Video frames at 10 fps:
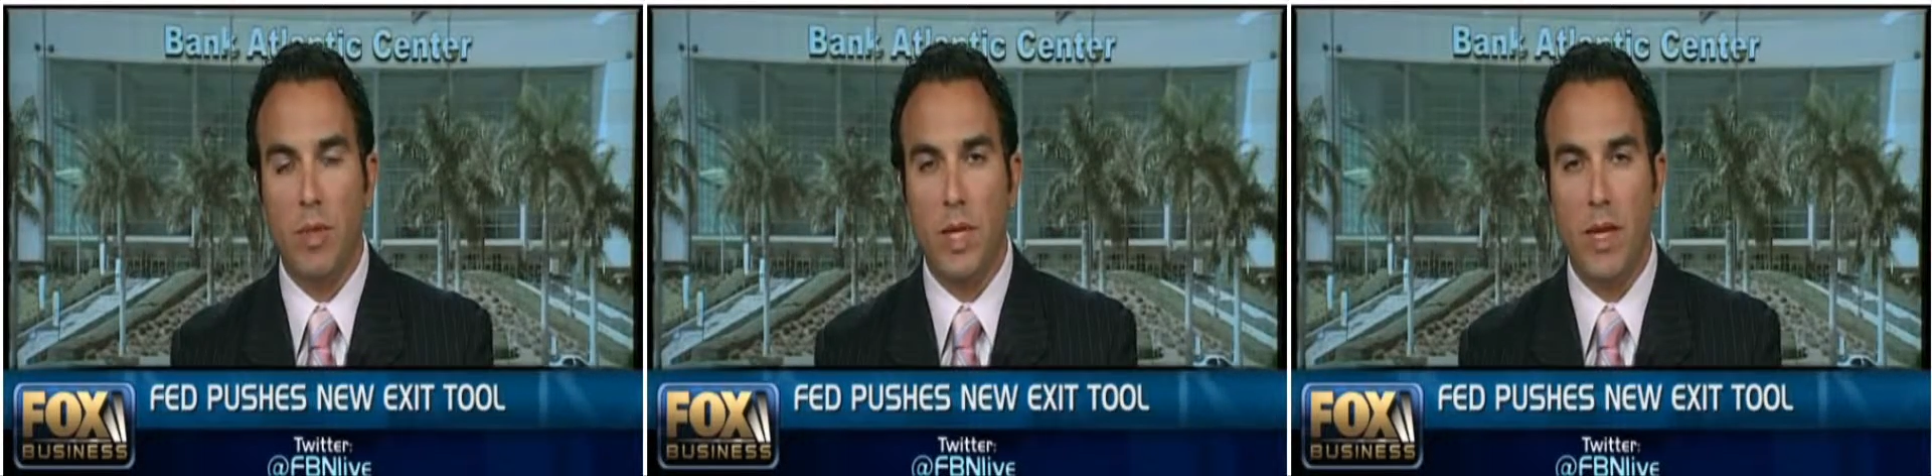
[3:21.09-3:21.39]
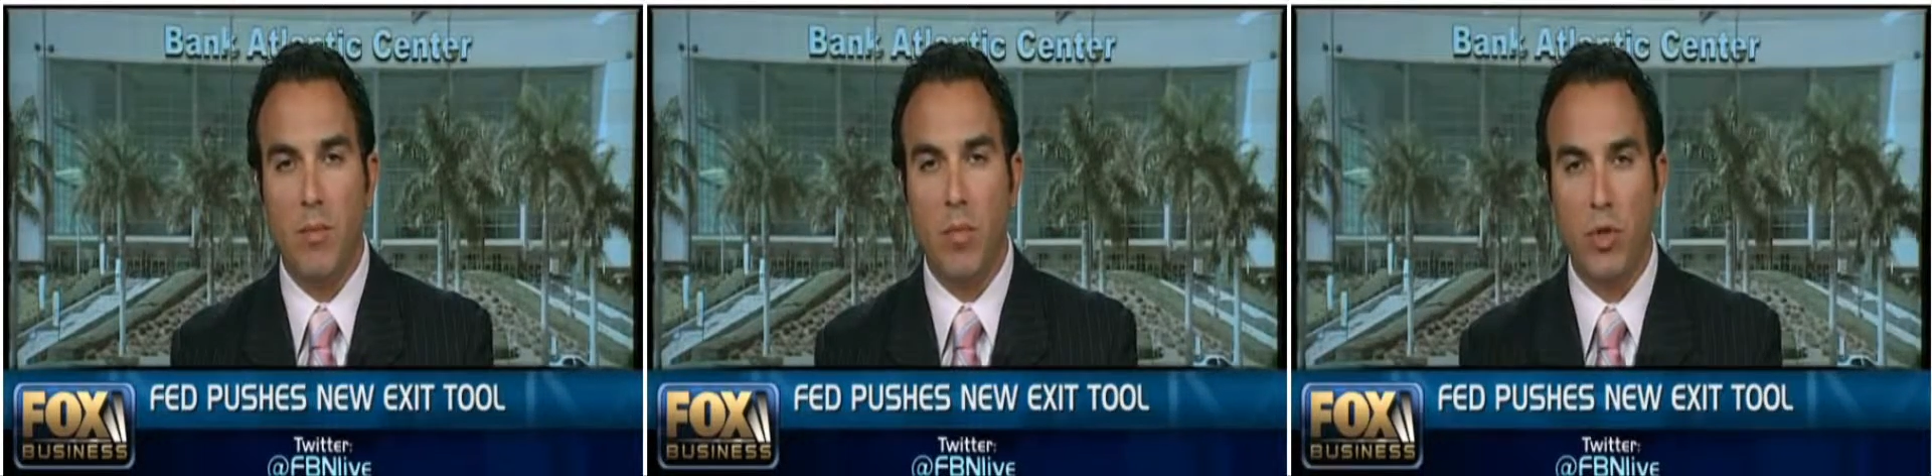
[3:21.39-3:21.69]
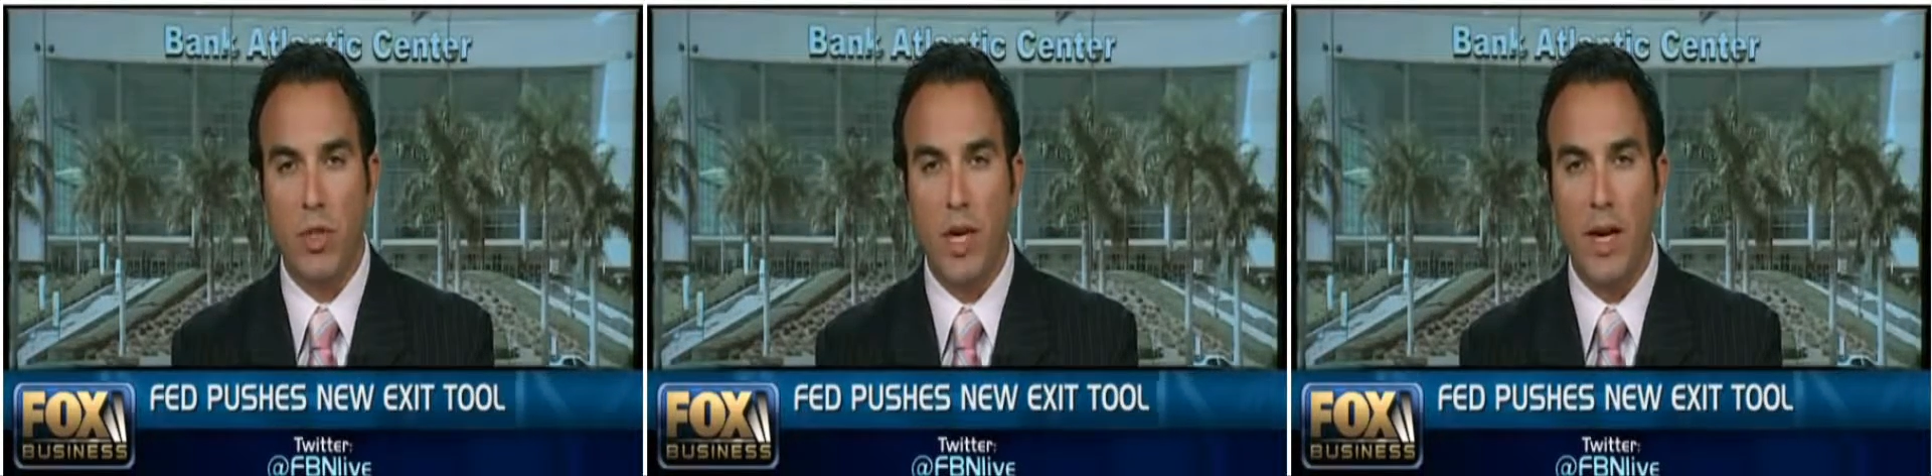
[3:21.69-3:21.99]
getting
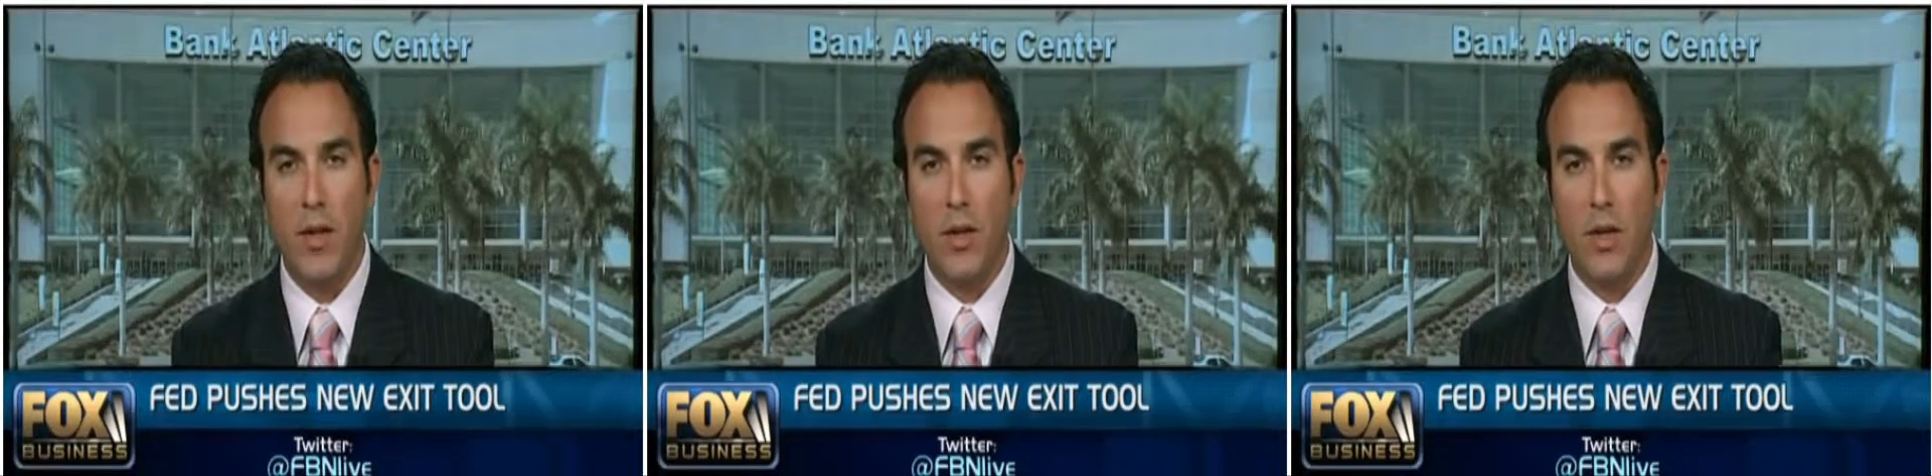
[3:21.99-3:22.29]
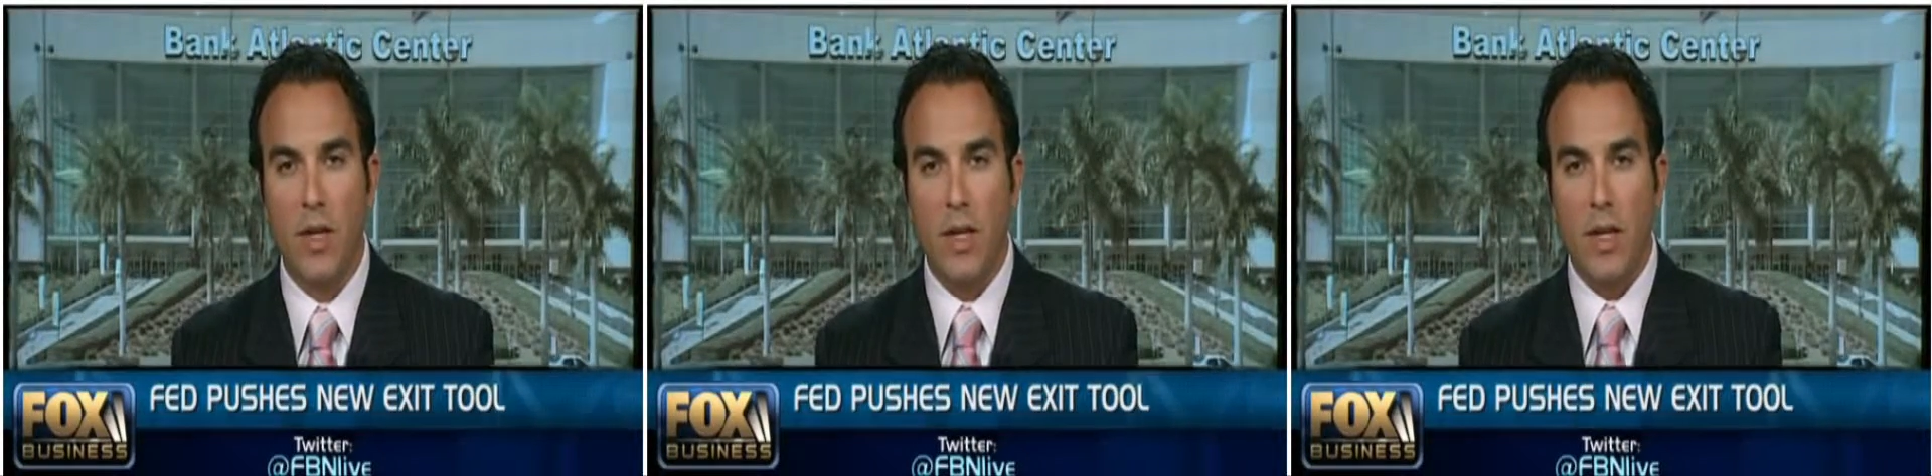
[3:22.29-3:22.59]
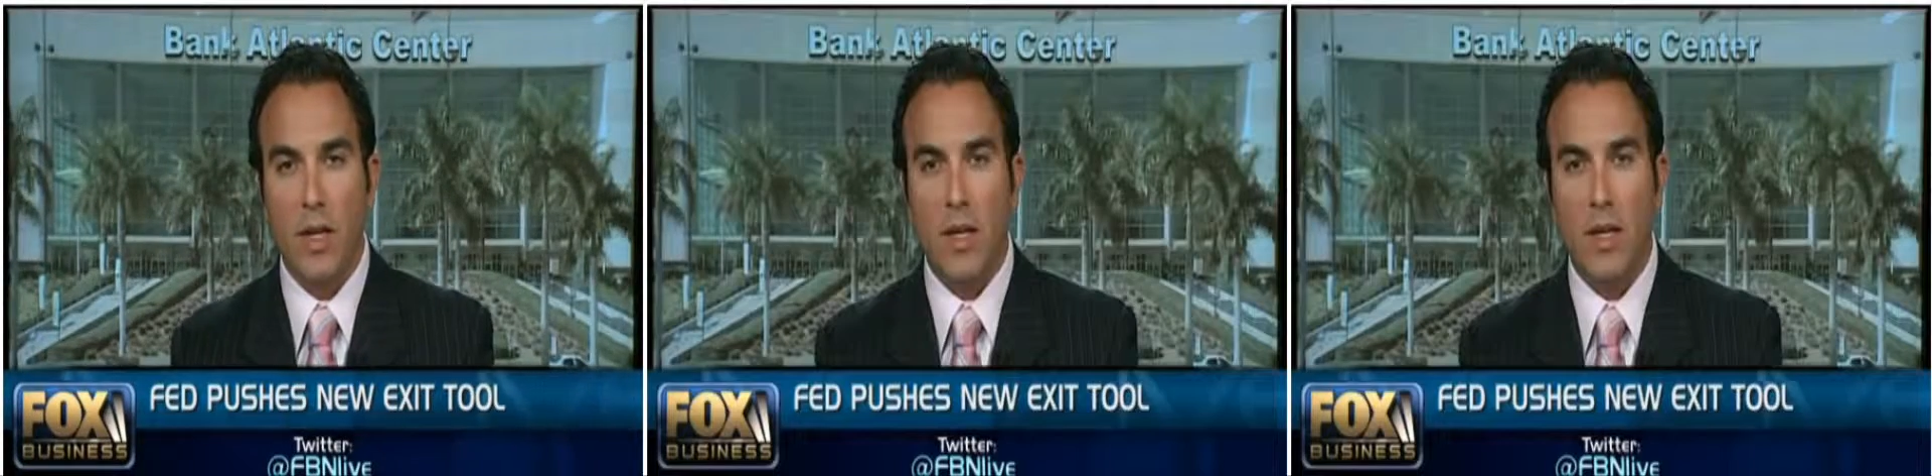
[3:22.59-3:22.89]
pushed higher.
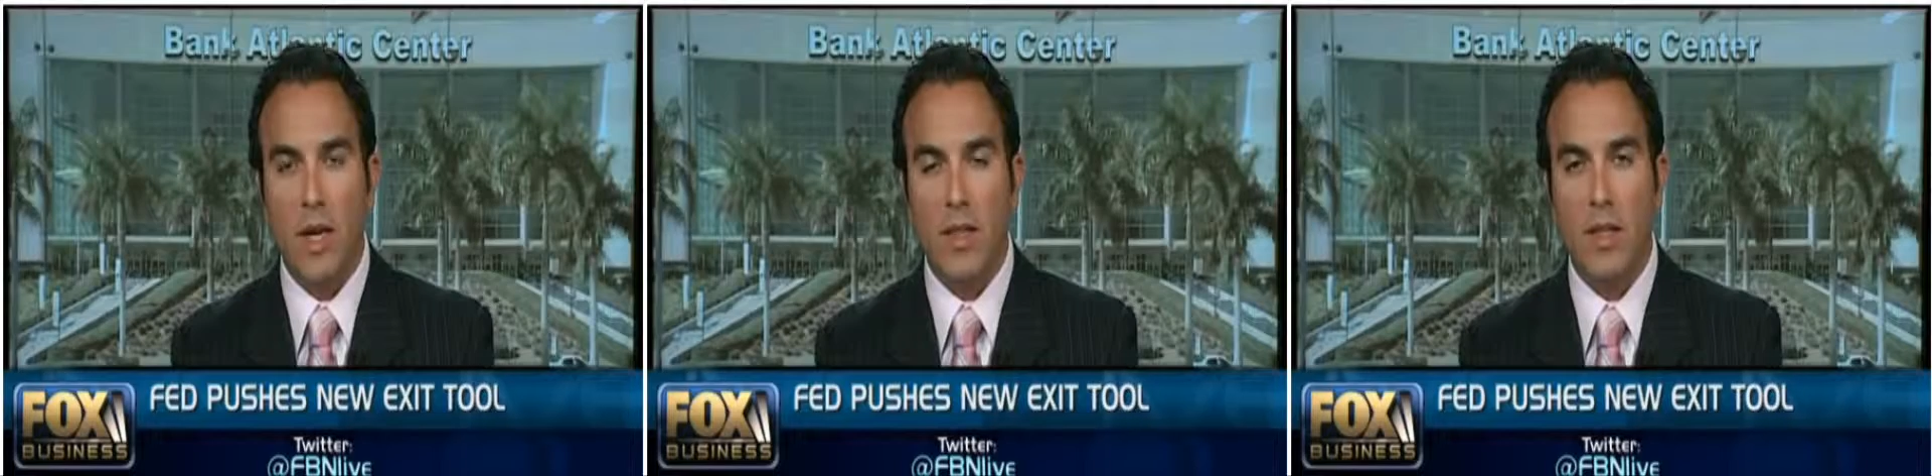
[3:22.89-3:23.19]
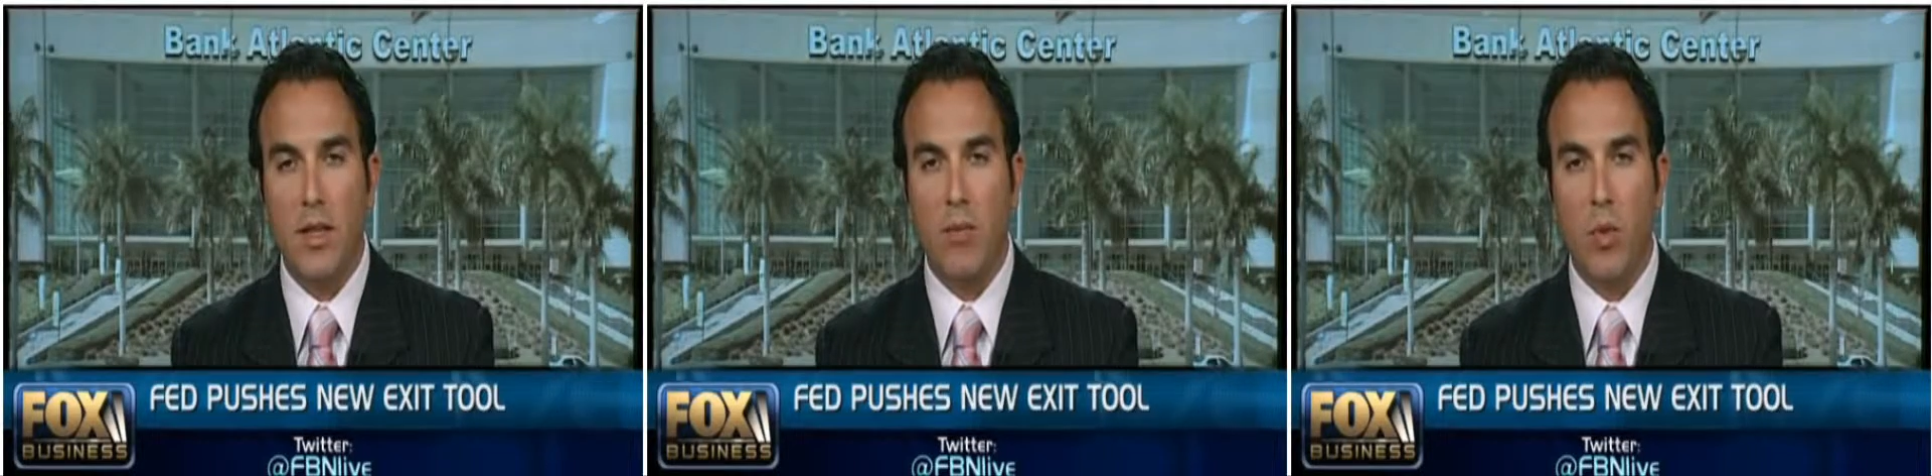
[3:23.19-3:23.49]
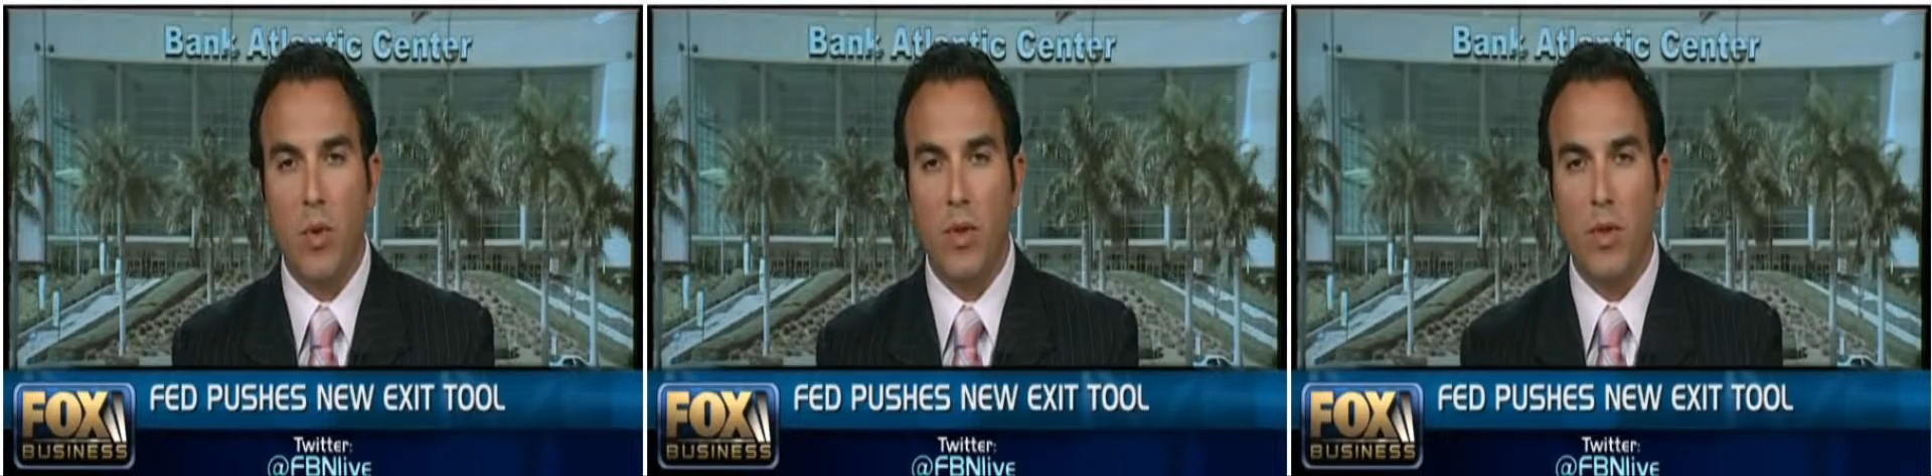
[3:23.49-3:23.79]
I think the
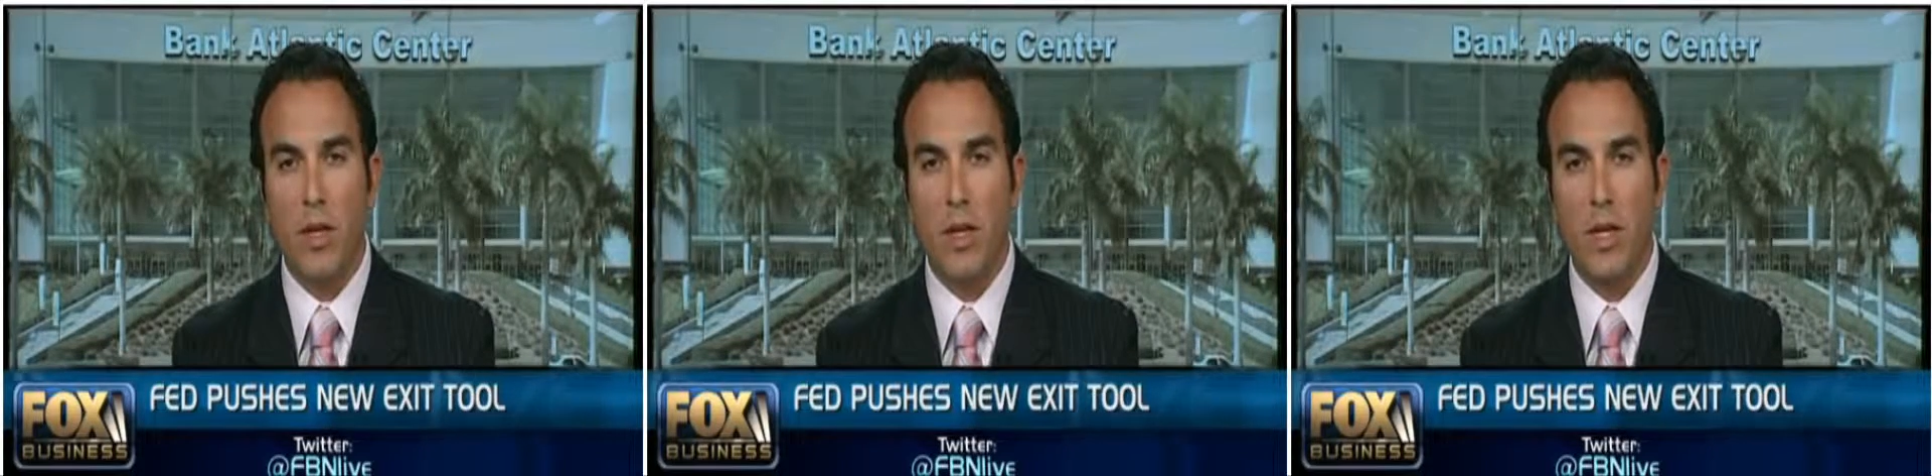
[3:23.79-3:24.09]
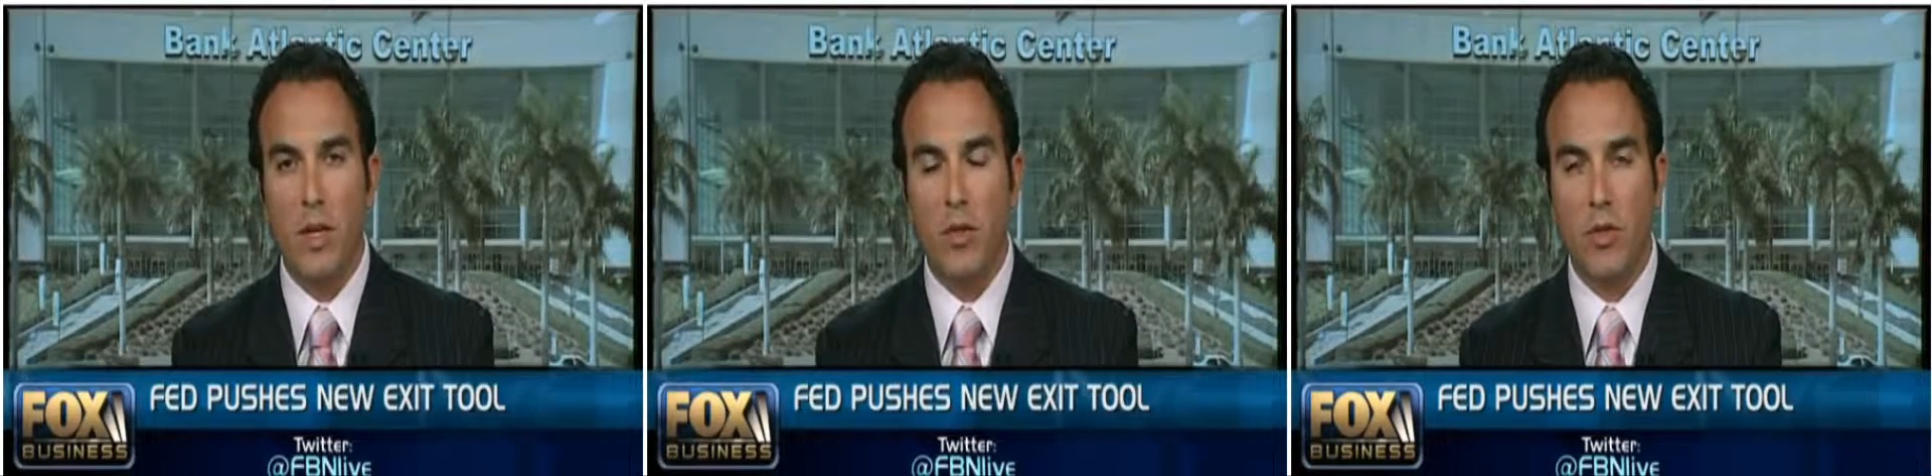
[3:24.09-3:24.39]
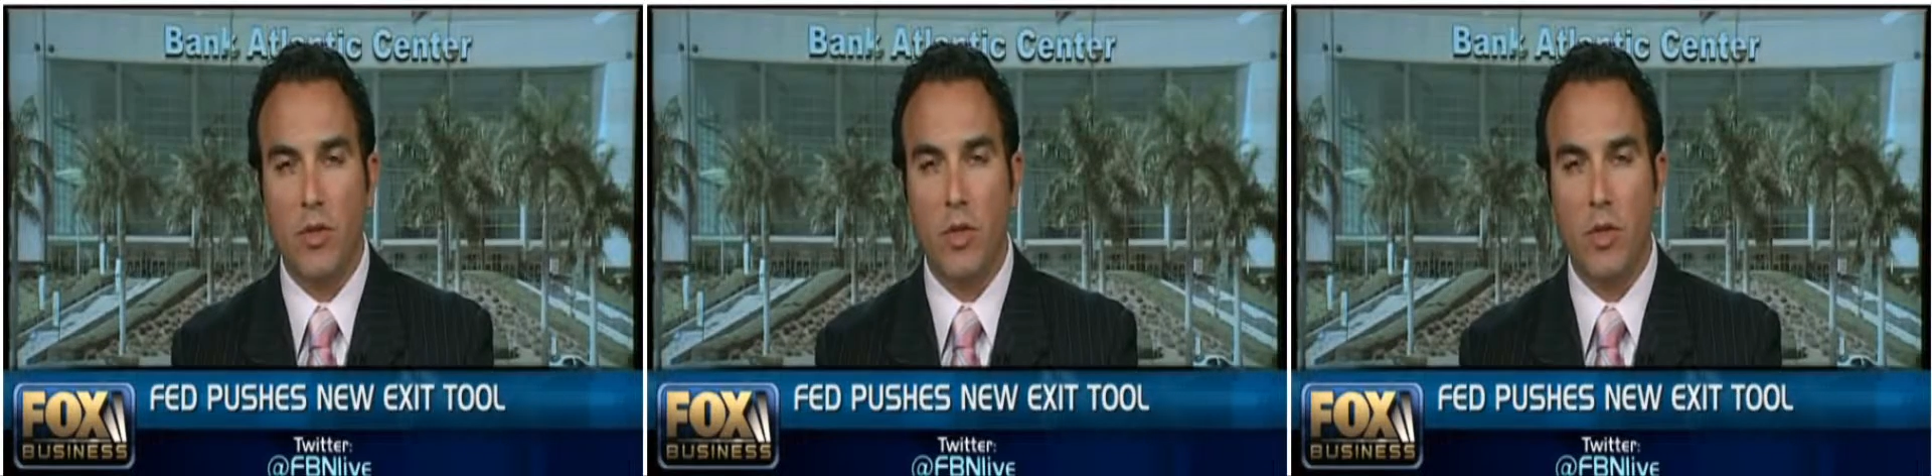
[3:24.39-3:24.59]
important thing here,